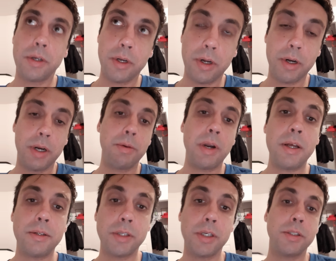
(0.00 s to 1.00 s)
are
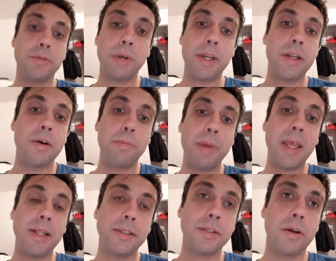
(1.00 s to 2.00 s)
around us right now.
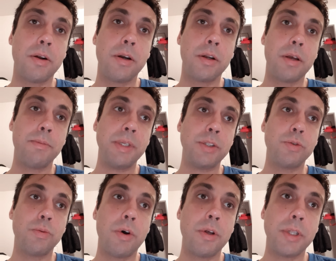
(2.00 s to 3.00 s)
Pan Star, comet
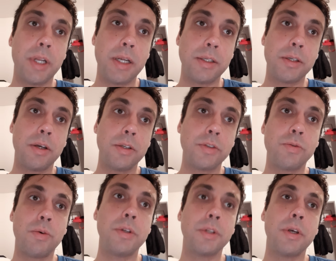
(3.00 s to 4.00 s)
SWAN, that I saw a
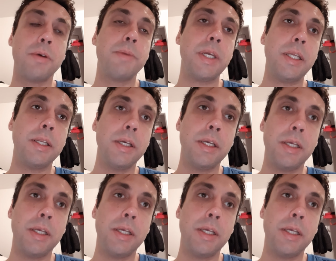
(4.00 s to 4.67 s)
SWAN coming.